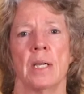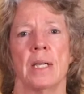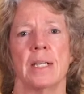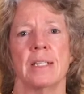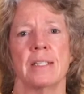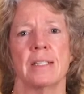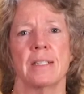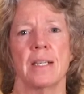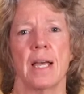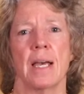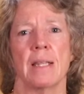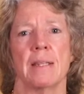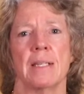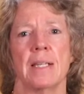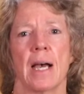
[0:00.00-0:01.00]

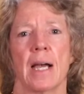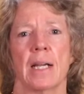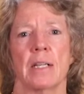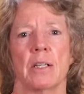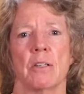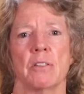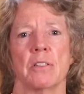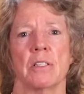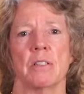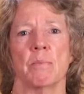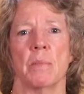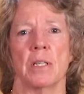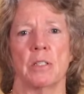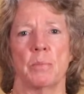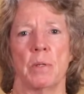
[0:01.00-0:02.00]
Instead, the diagnosis
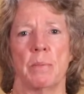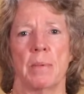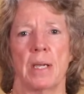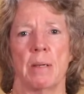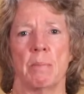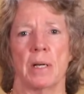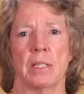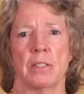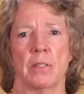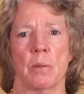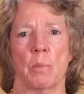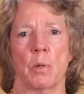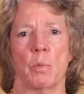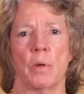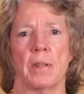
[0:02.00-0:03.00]
must be made by
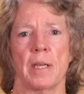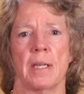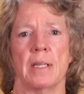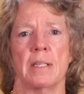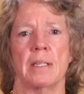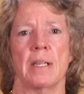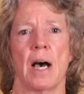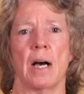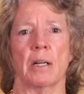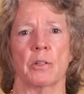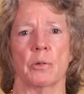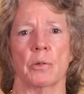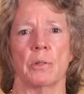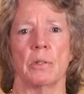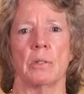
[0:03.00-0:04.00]
someone with a
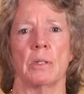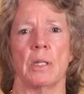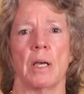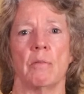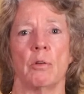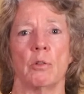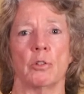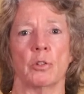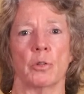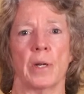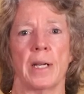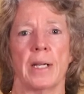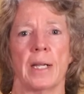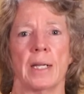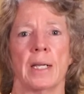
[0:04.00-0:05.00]
doctoral level
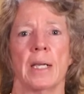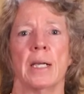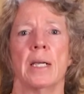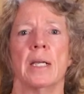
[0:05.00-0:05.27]
training,